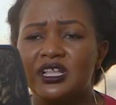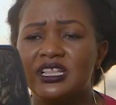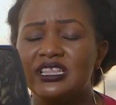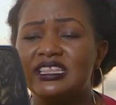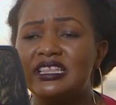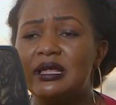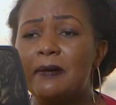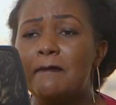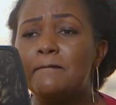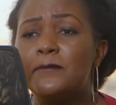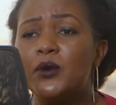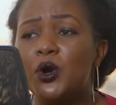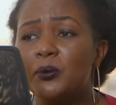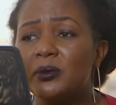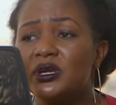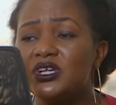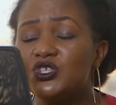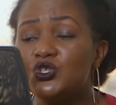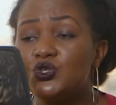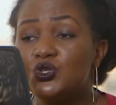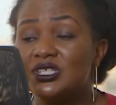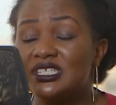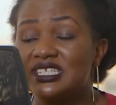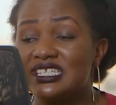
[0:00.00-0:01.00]
the
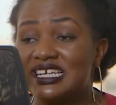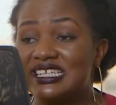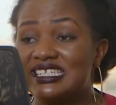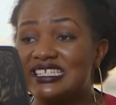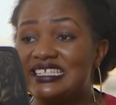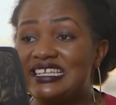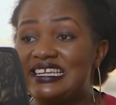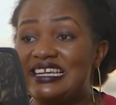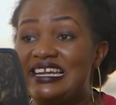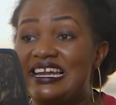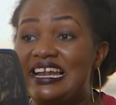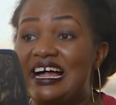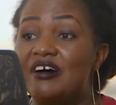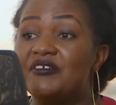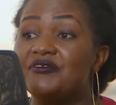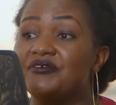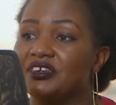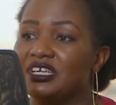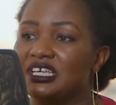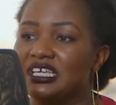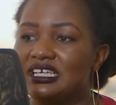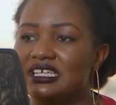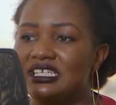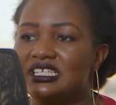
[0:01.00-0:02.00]
moment you start
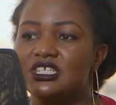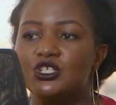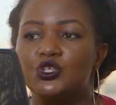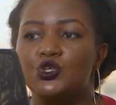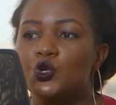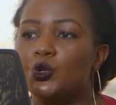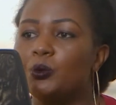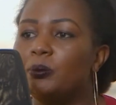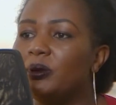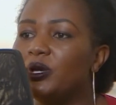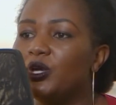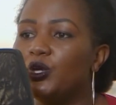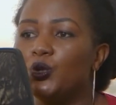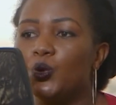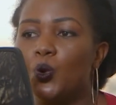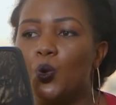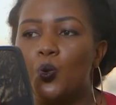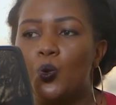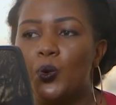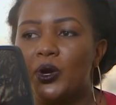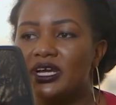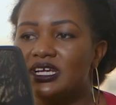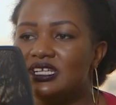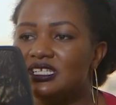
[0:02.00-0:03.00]
loving it, it could be your
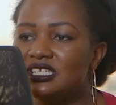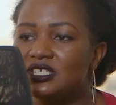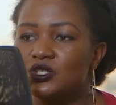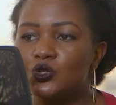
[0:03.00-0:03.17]
weight,